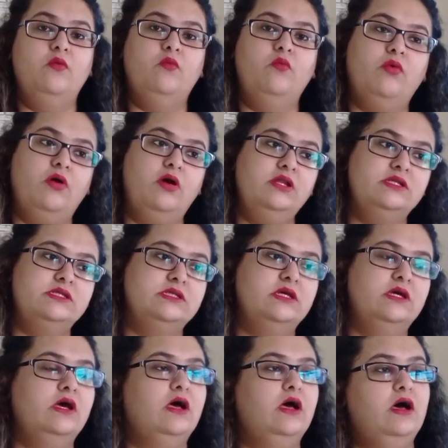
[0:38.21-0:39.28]
what
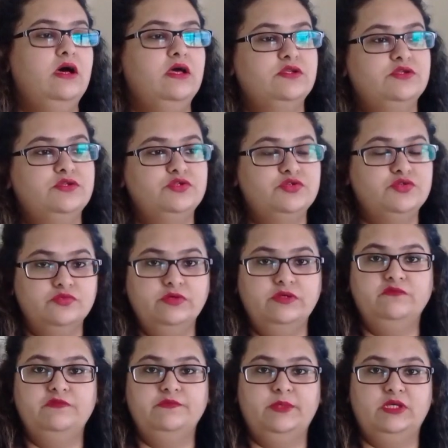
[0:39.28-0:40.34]
are true
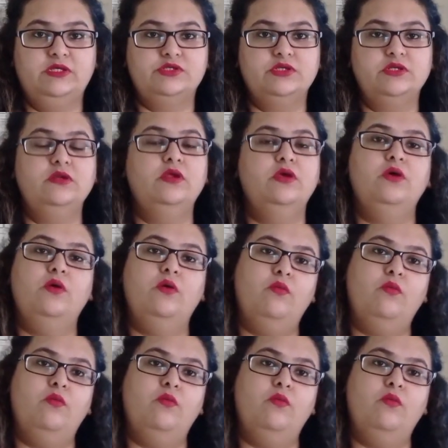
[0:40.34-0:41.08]
information,